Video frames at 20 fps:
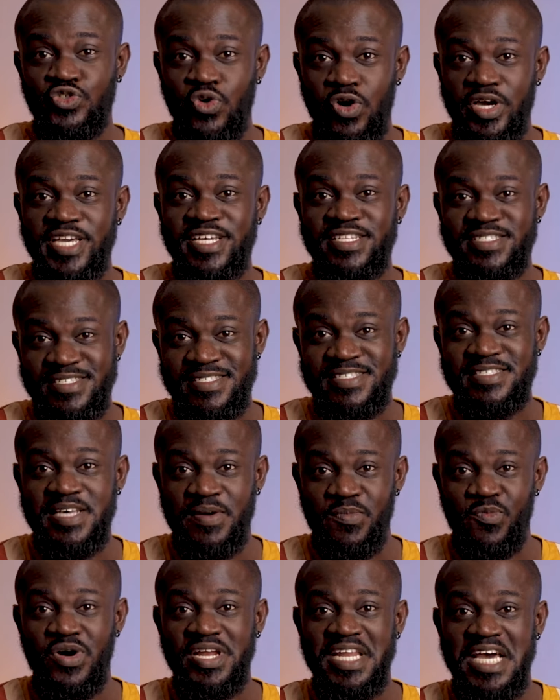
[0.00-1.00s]
talking to
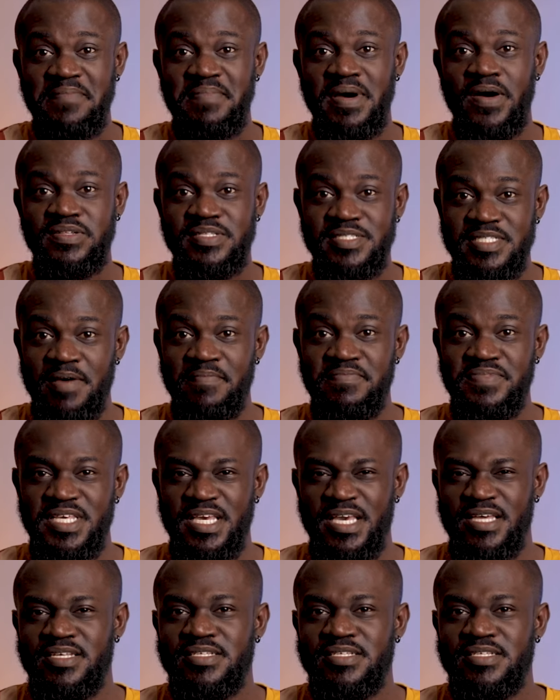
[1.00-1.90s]
someone about something.